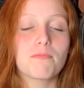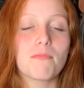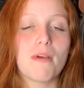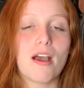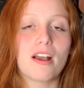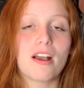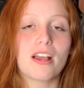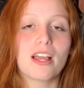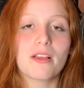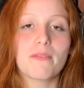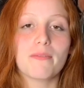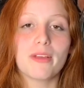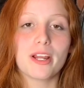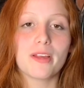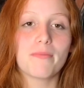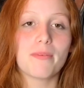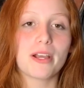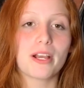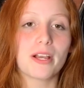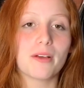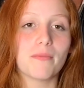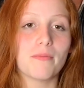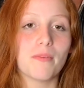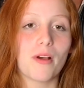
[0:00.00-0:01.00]
bugging me to
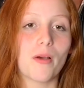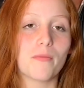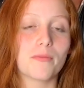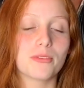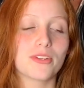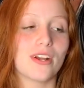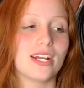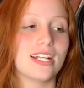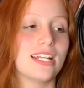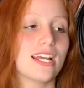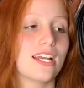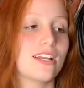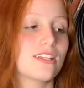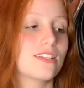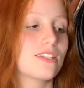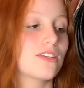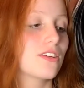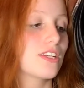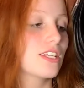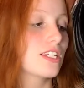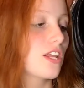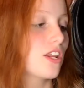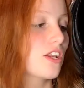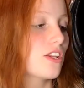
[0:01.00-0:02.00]
pick him up, so I did. So
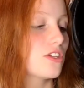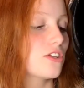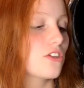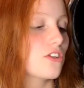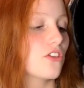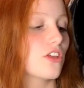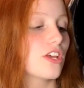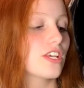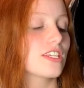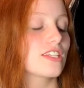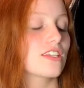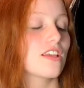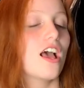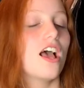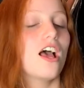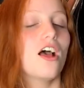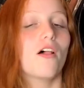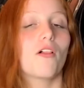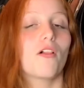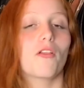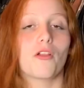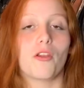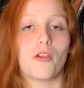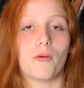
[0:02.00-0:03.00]
he's going to do this
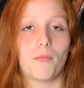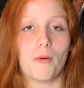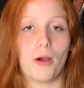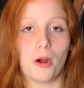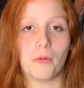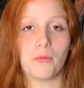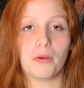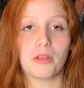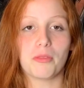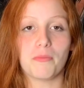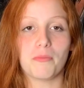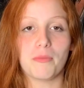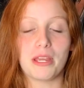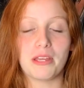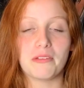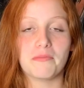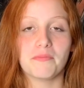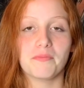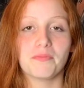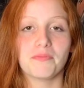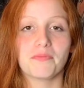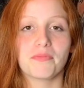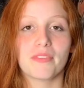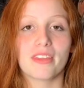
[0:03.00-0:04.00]
little part with me.
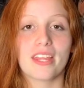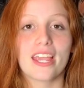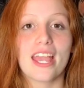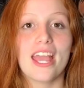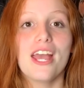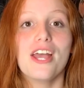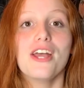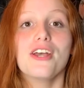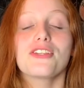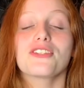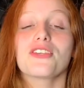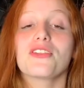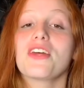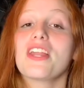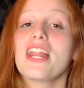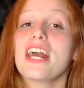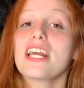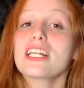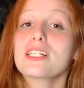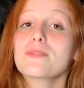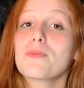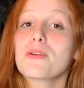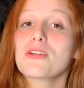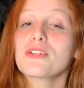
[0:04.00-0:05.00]
So the
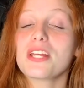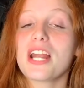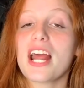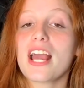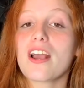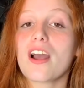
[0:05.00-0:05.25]
next person